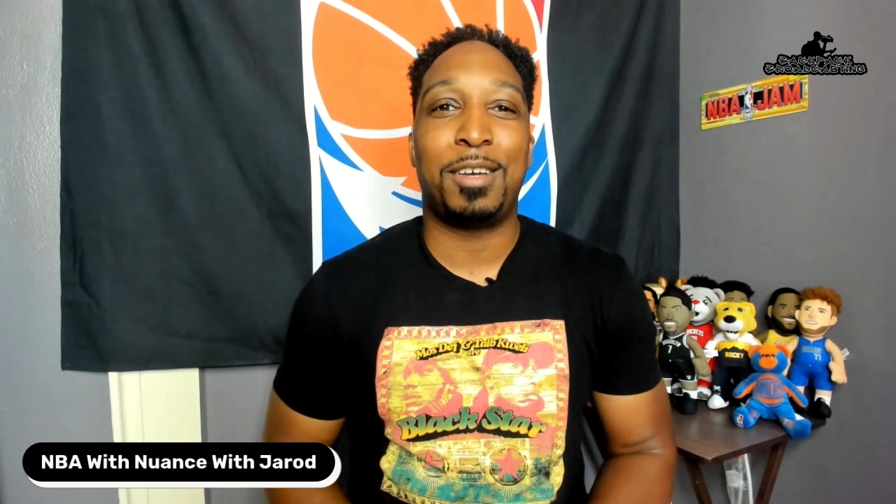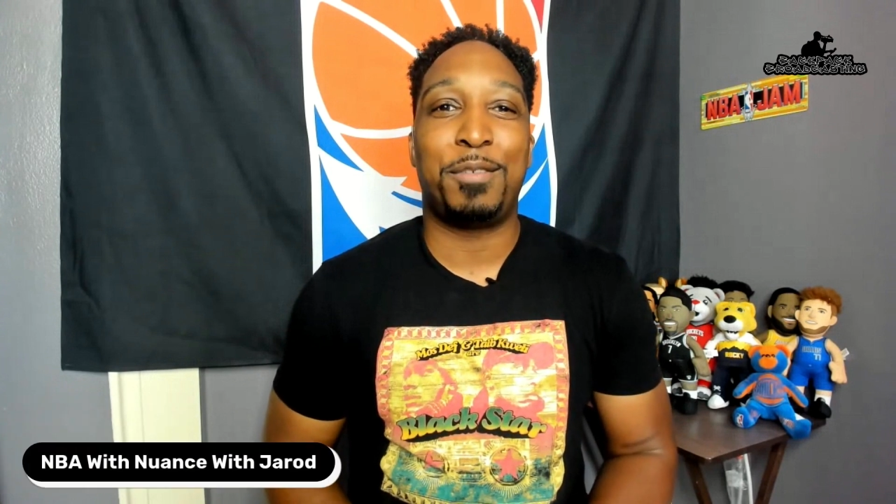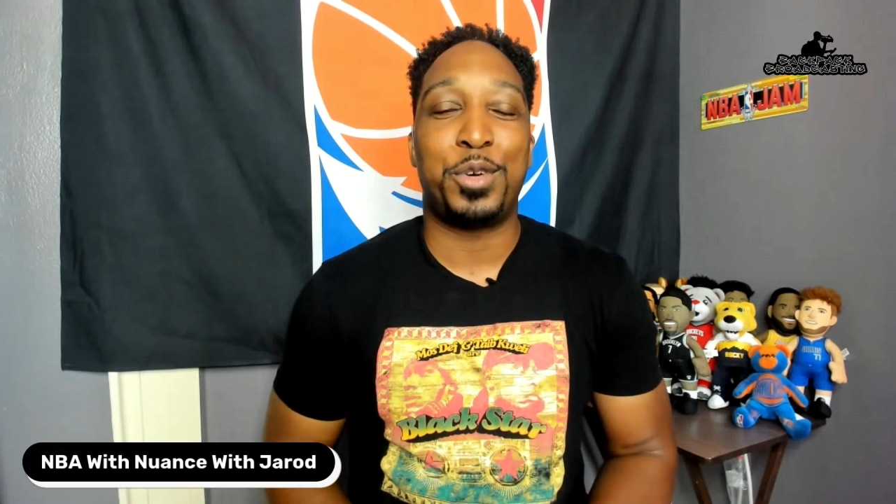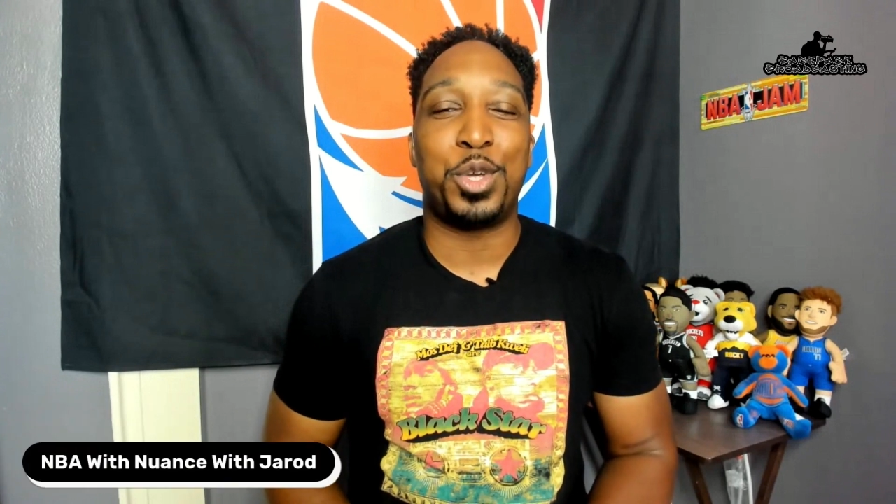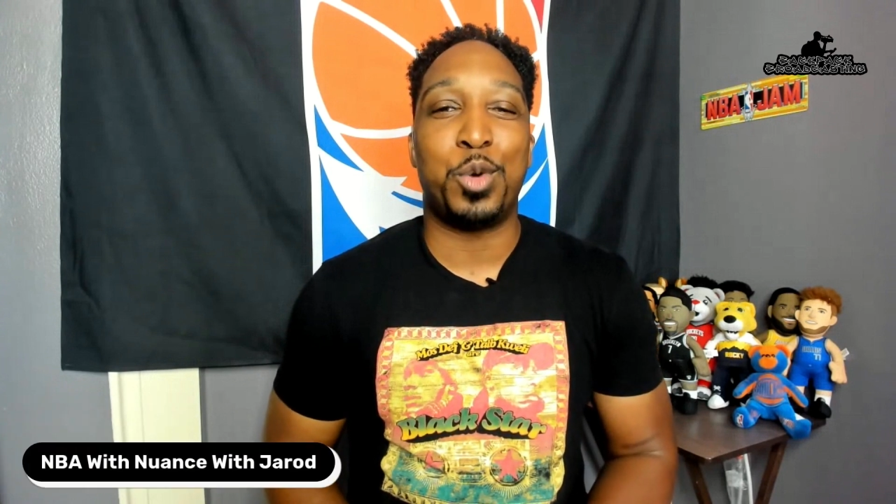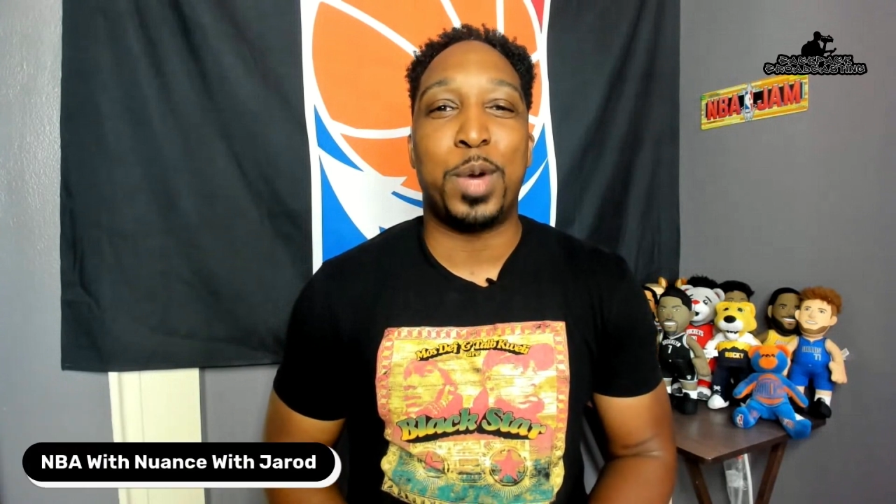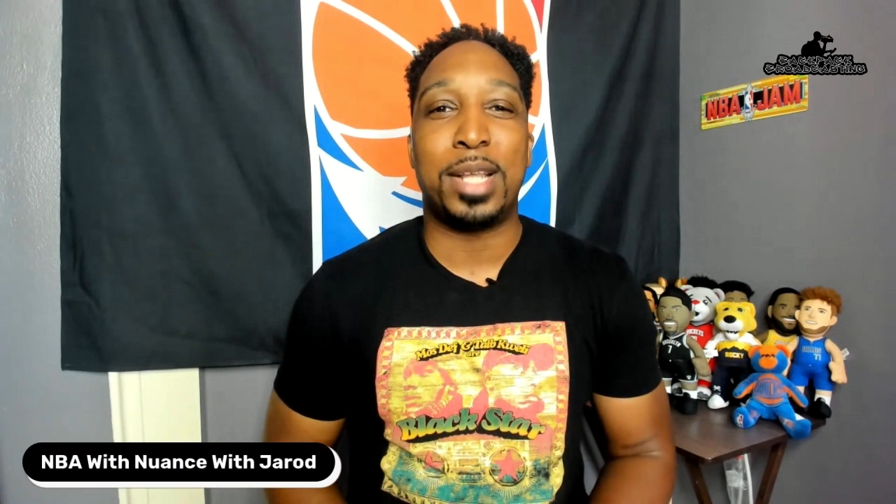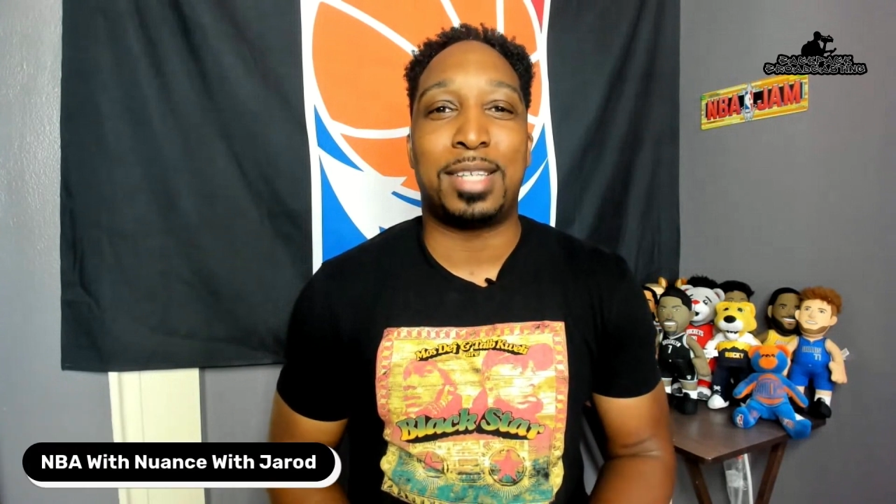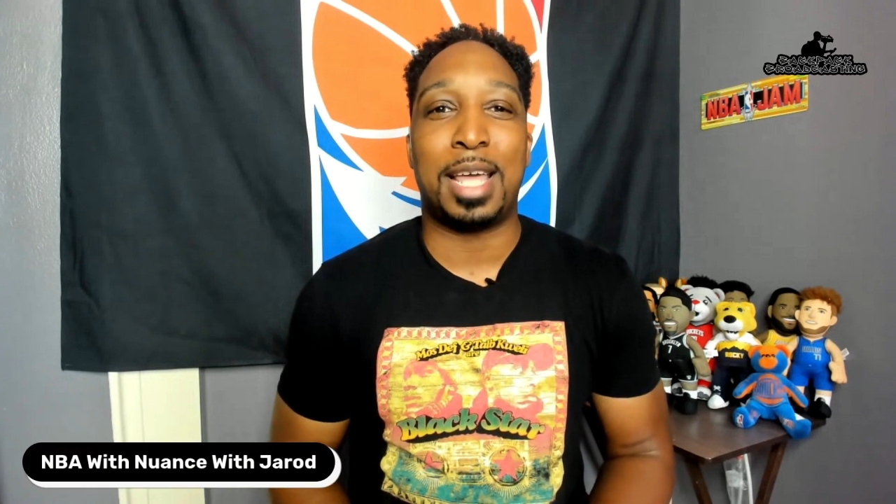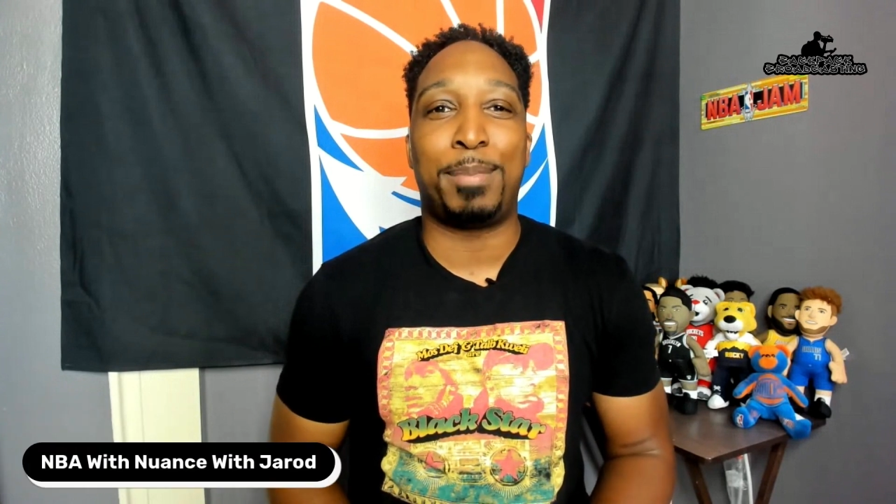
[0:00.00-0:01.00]
for your
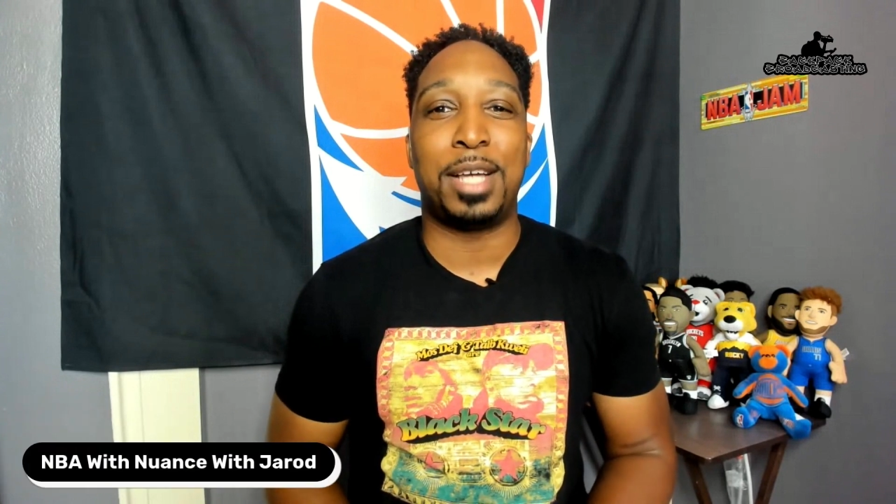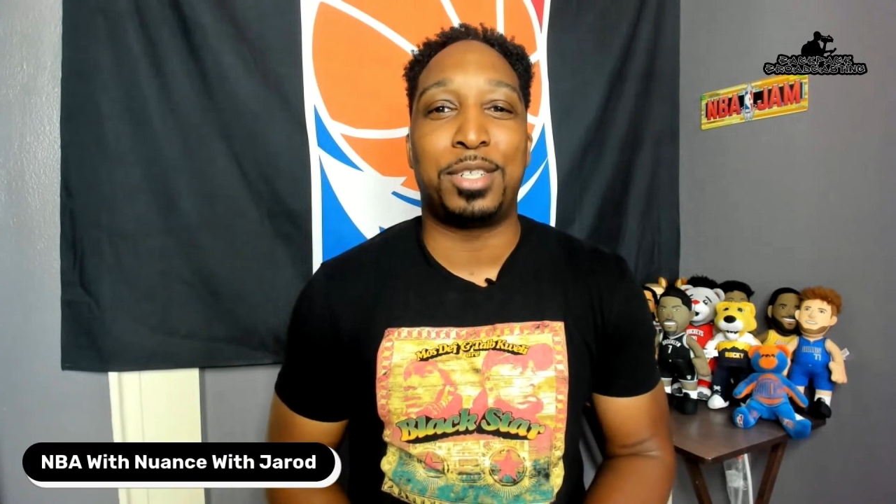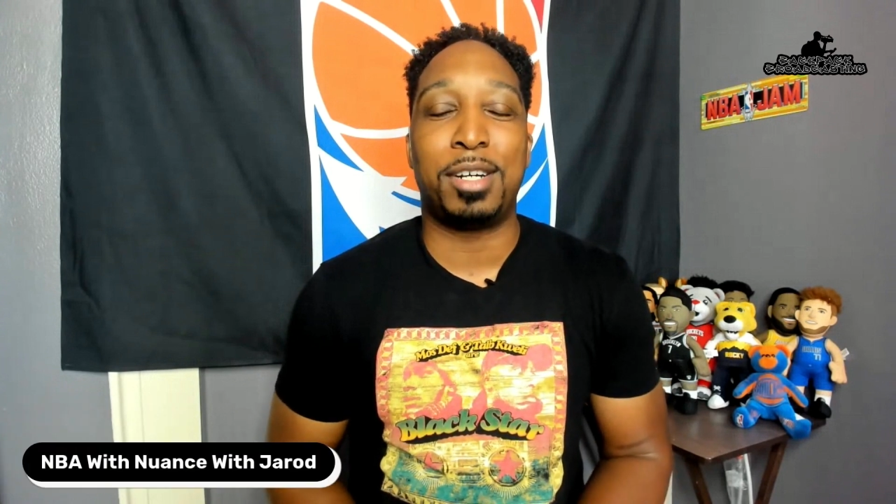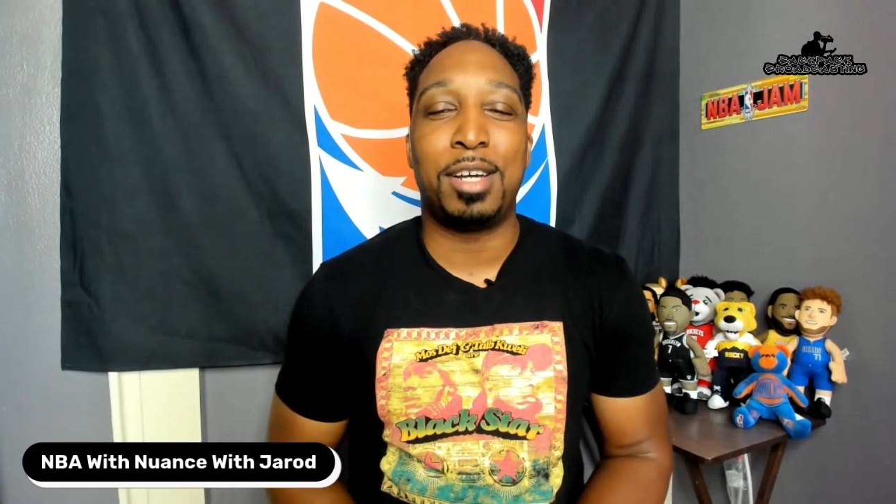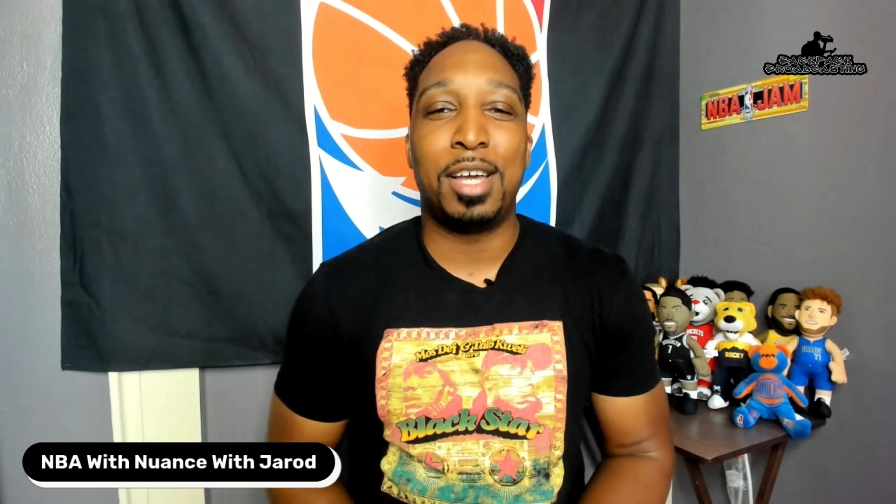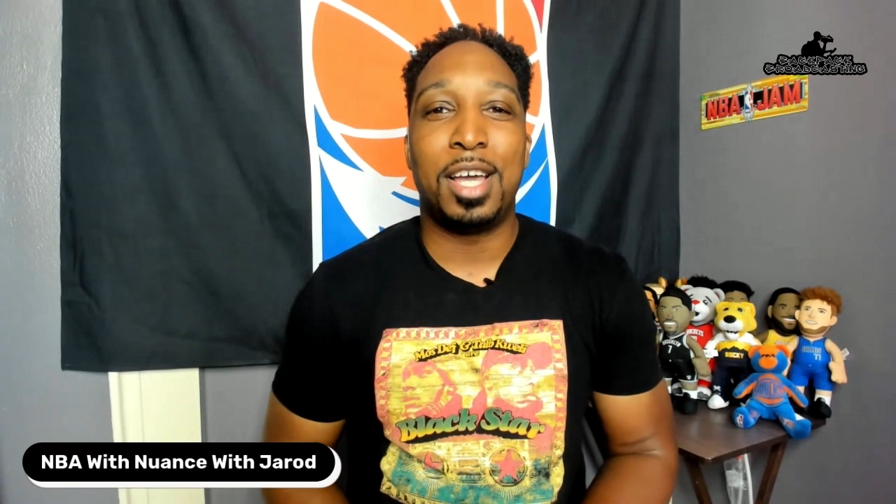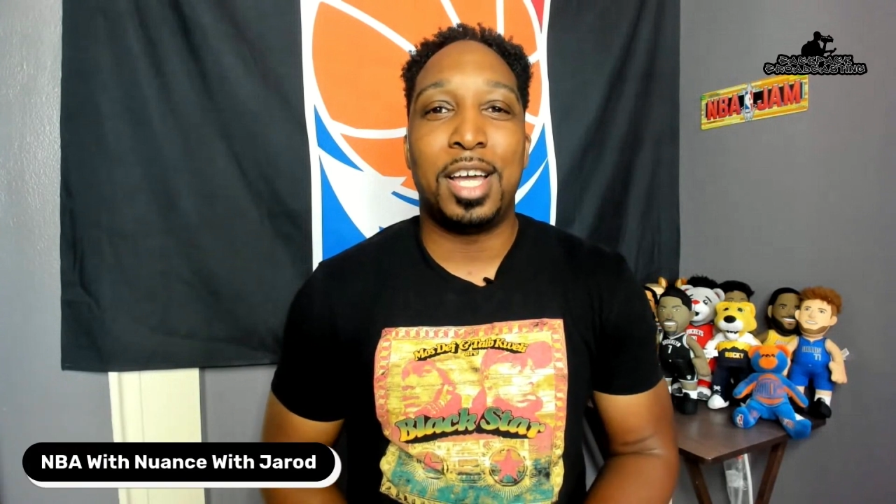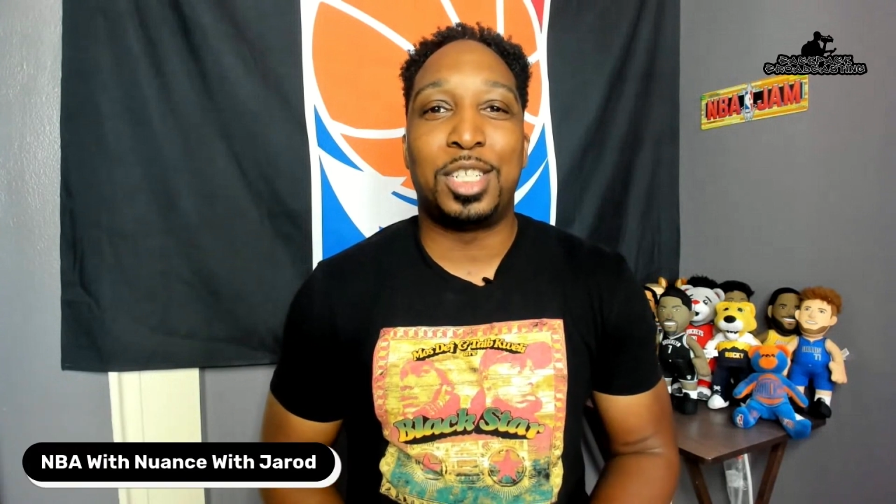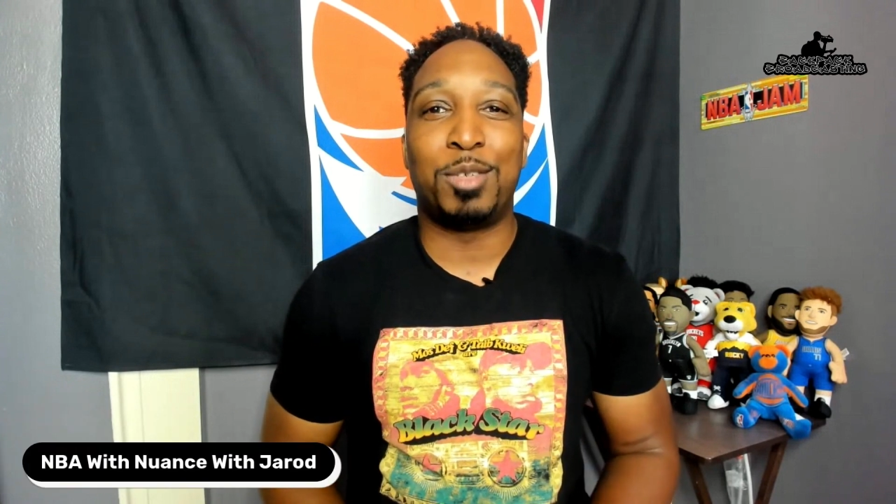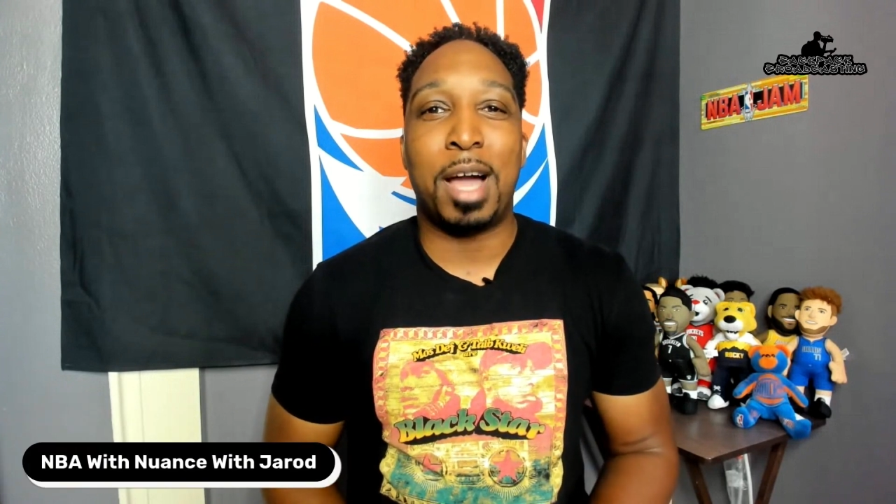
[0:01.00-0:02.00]
Wednesday pleasure.
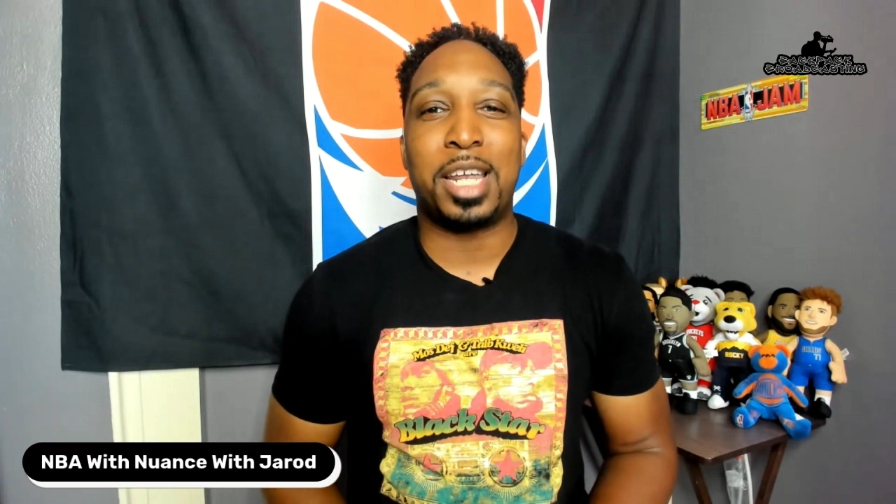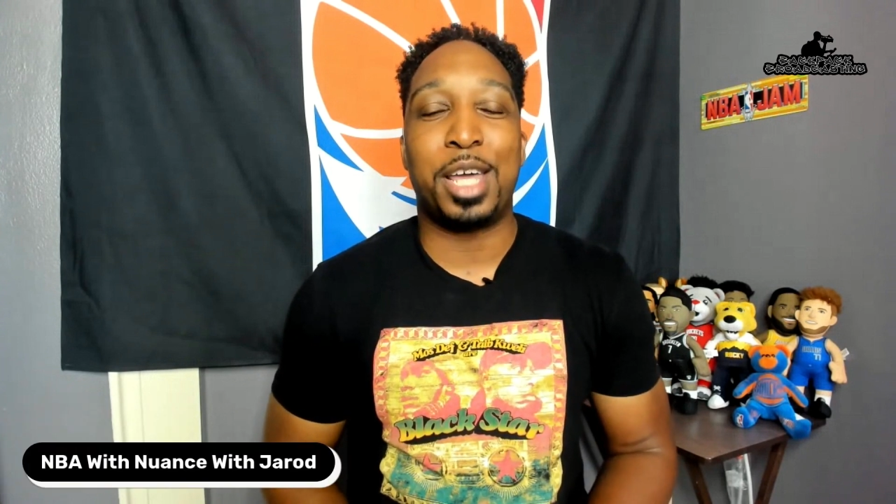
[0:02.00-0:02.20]
Jarod here to